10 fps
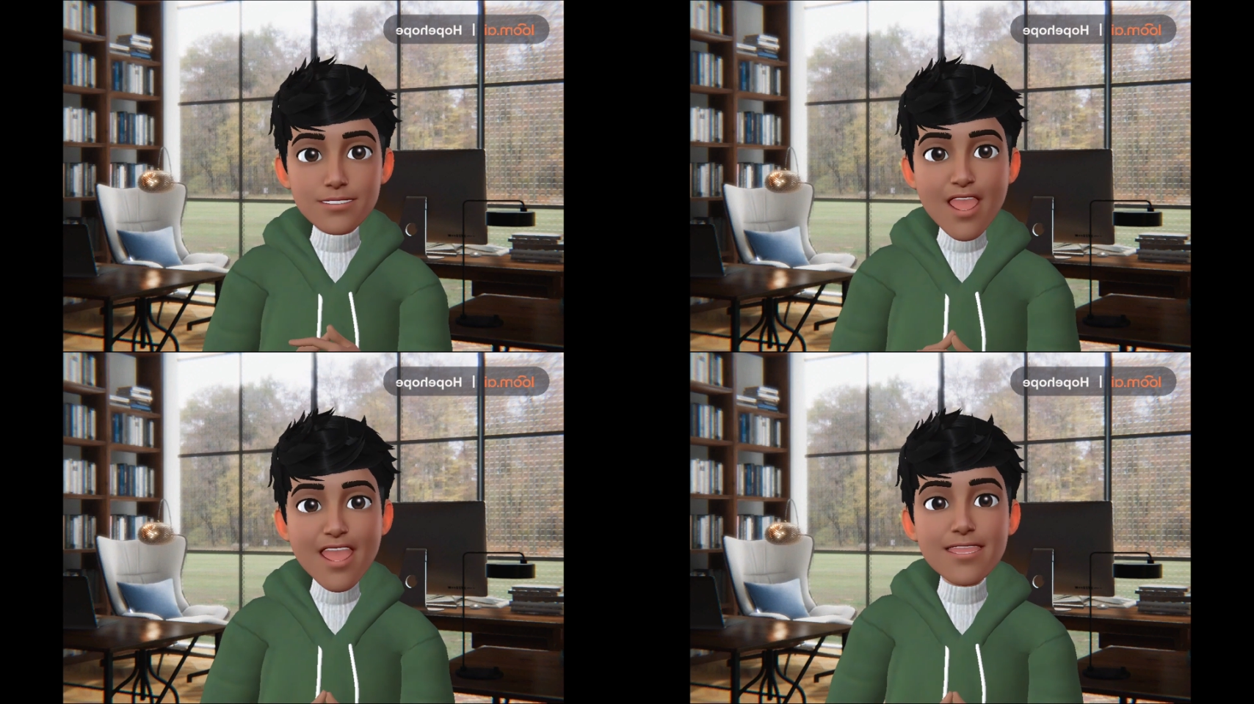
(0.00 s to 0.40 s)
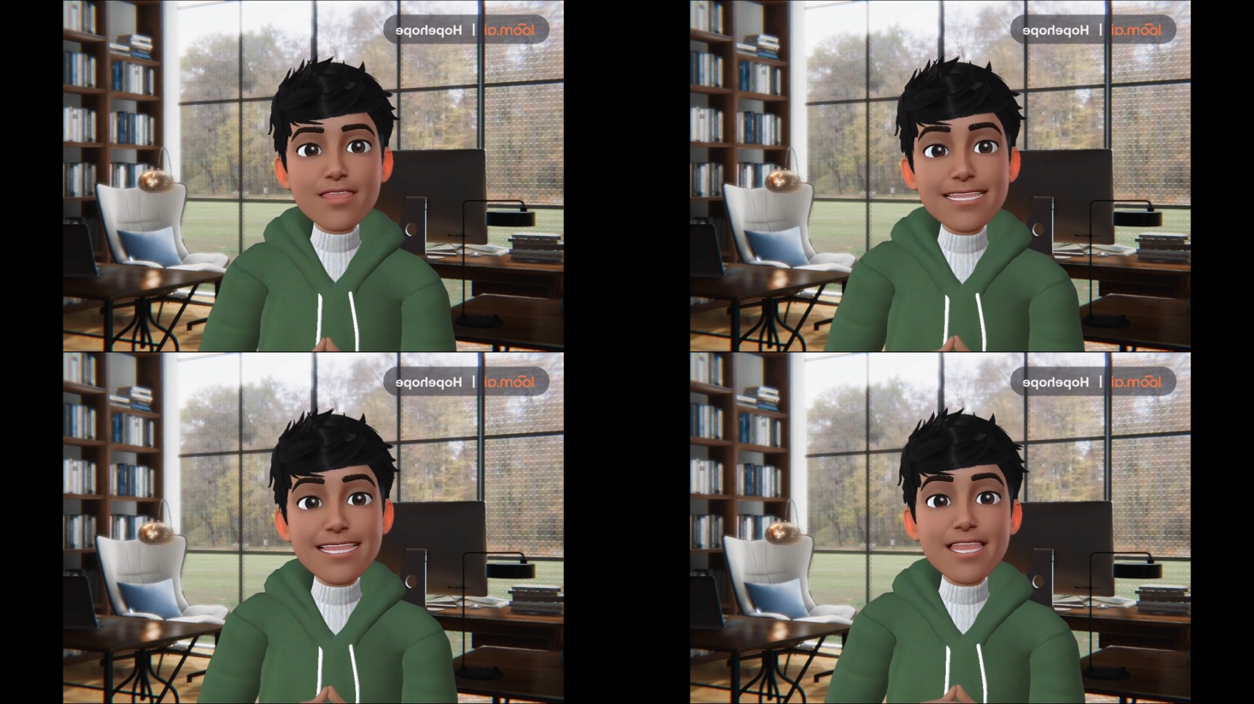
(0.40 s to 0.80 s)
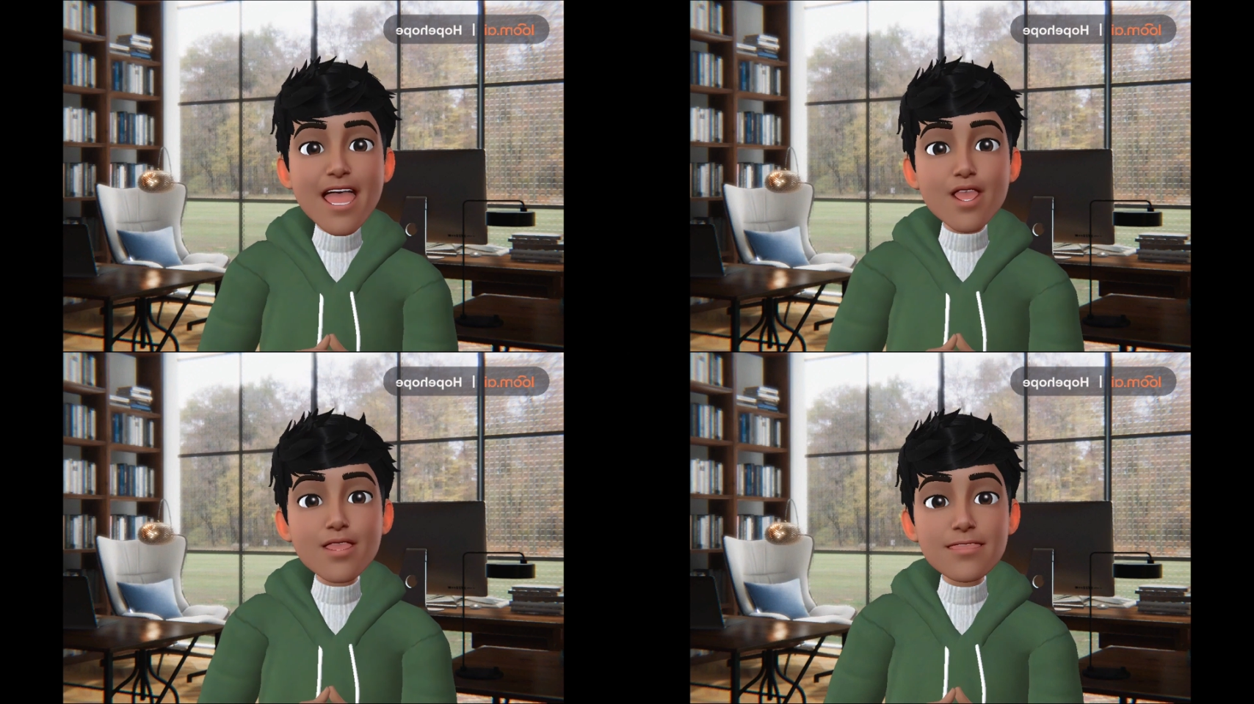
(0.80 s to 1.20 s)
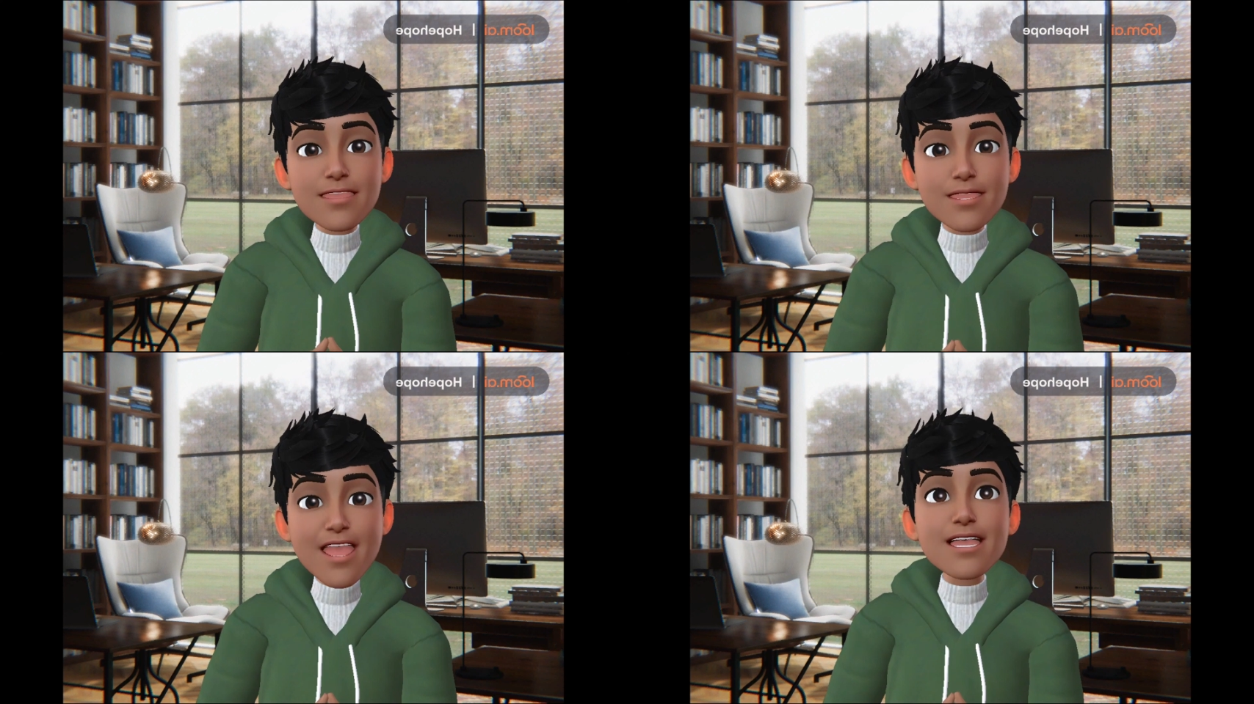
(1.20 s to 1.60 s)
When it first
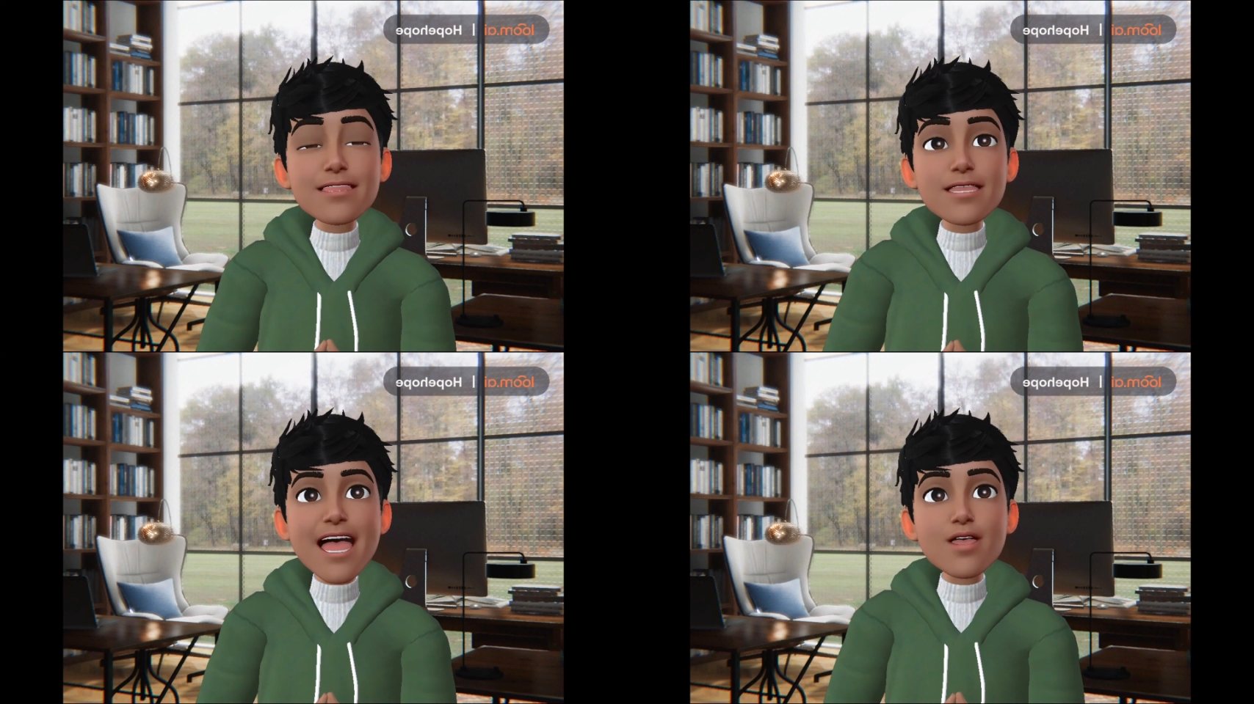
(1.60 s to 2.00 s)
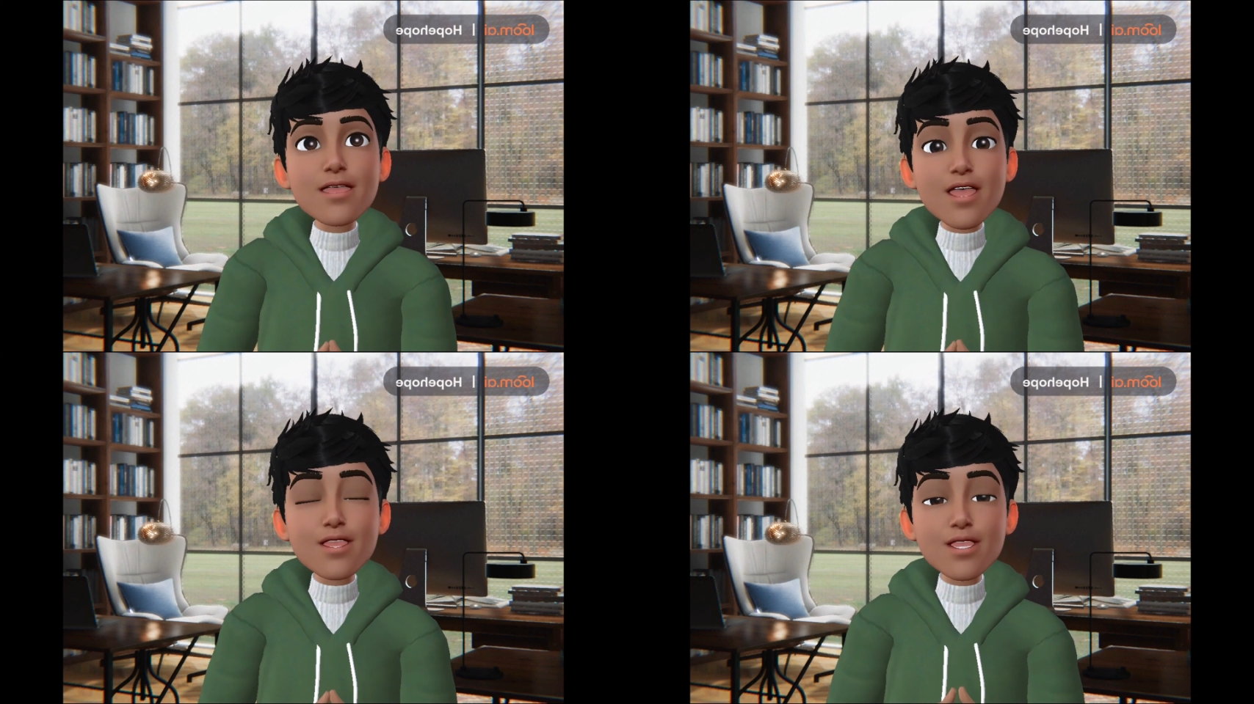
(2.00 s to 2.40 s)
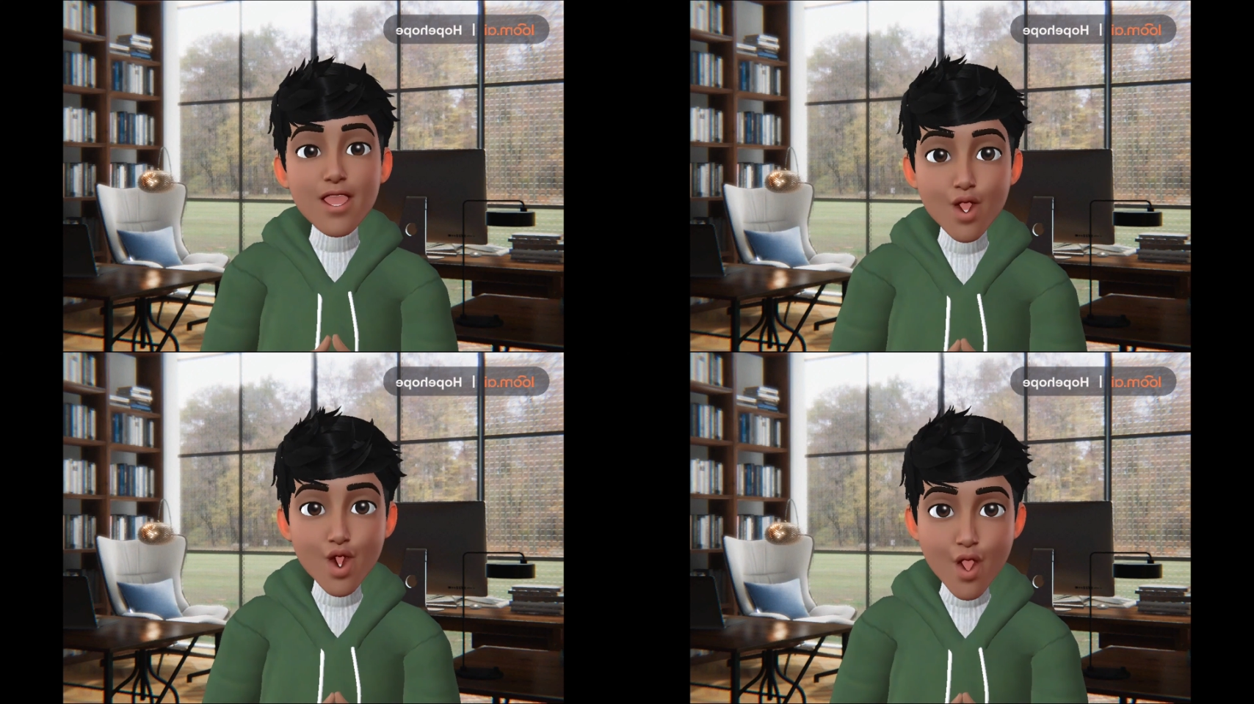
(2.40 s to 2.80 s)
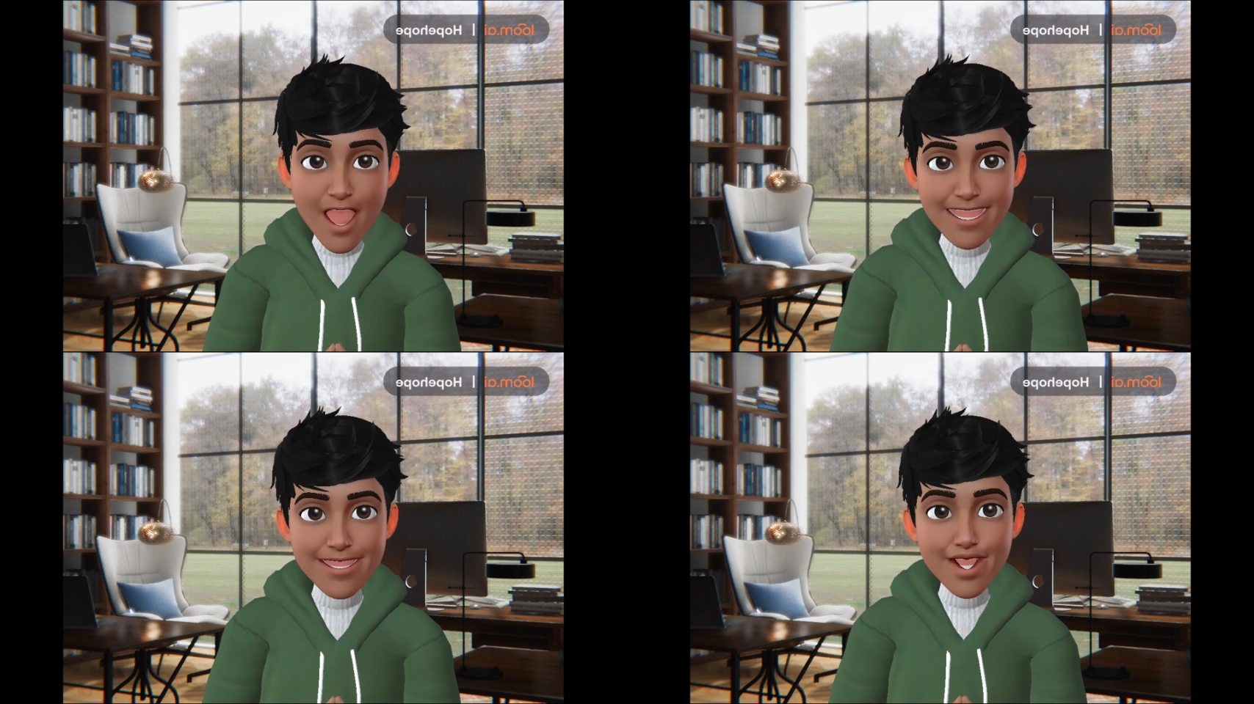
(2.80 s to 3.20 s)
announced in September
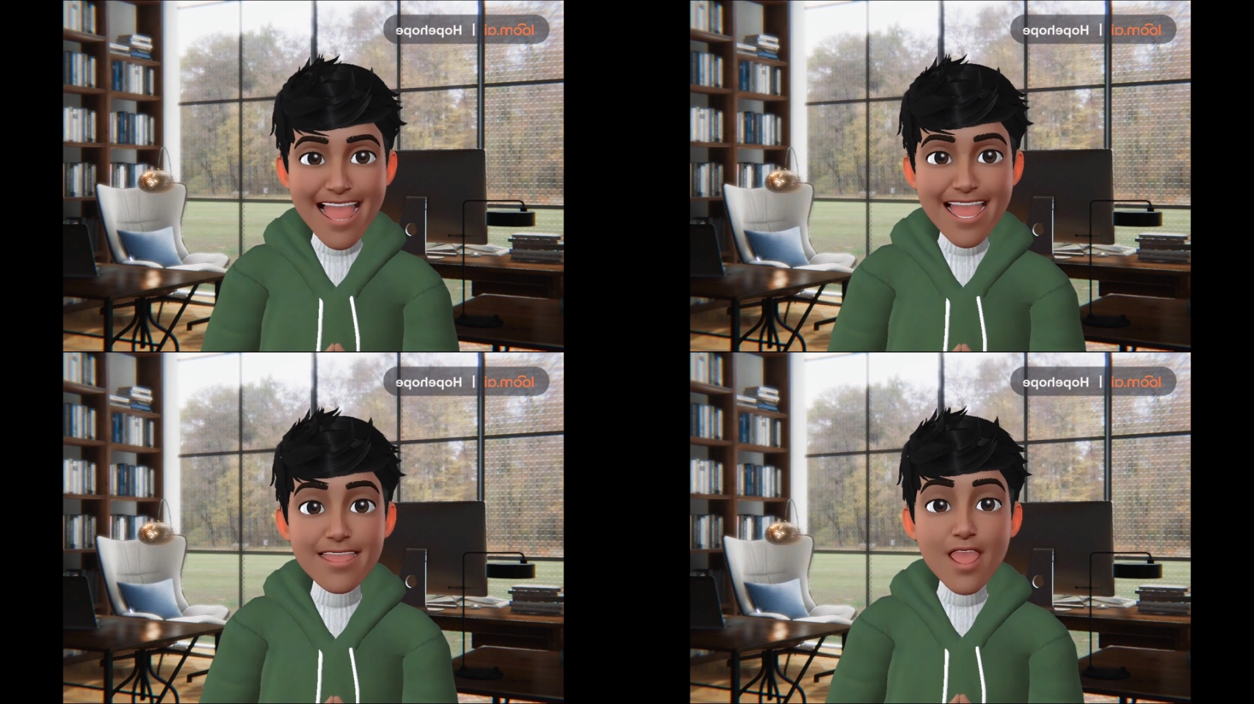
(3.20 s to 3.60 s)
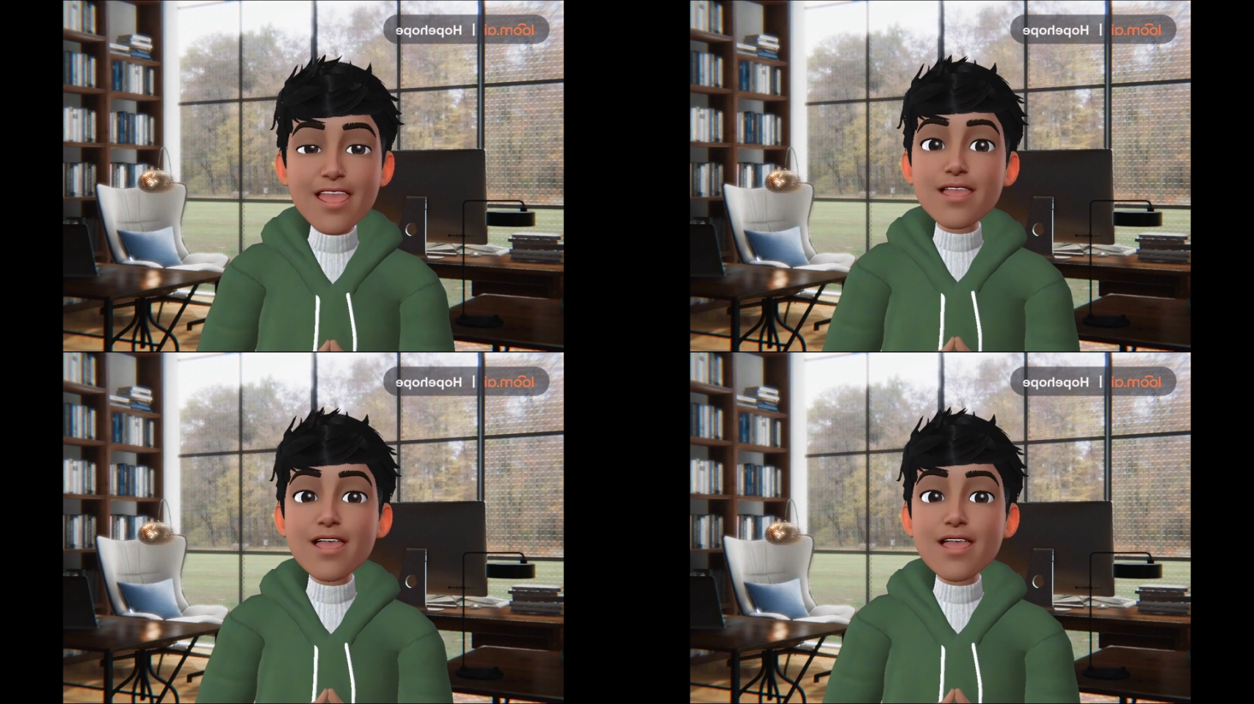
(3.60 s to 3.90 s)
2021 that private